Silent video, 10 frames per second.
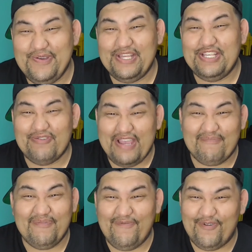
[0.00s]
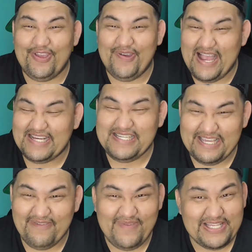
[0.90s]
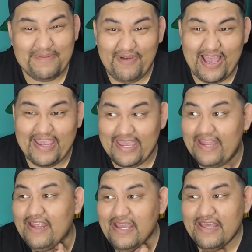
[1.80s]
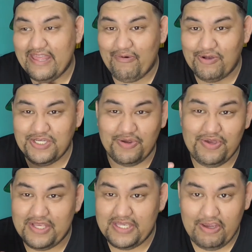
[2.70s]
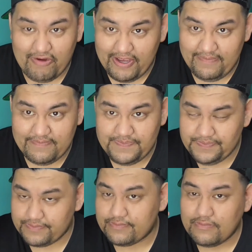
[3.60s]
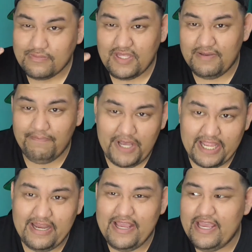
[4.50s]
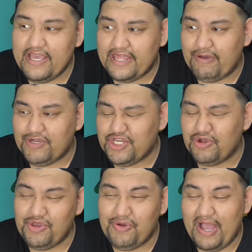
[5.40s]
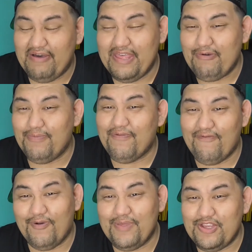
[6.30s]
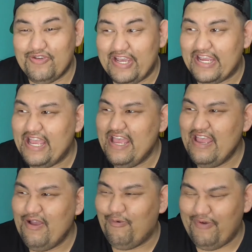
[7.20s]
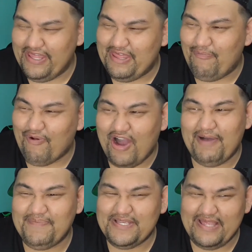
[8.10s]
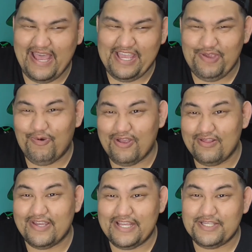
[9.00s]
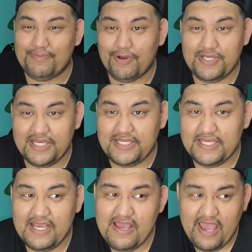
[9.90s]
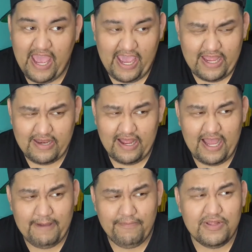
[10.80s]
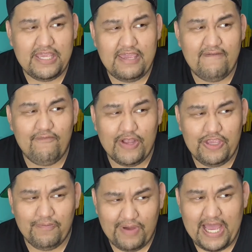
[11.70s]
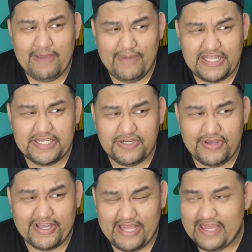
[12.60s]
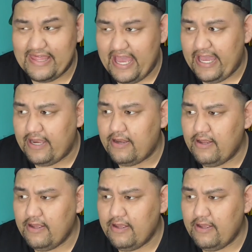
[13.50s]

you the trick before you actually commit to buying it. They won't show you the secret, but they will show you how they would perform the trick with the props that you are looking to purchase. And I believe when you buy a magic trick like that,